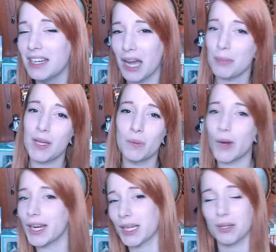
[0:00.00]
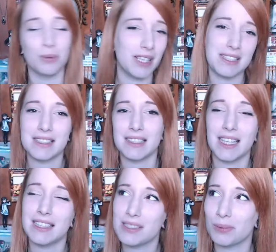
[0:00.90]
I mean, what a
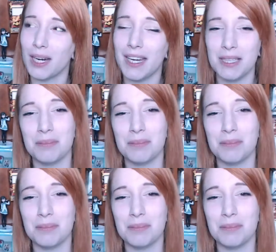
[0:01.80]
coincidence, right?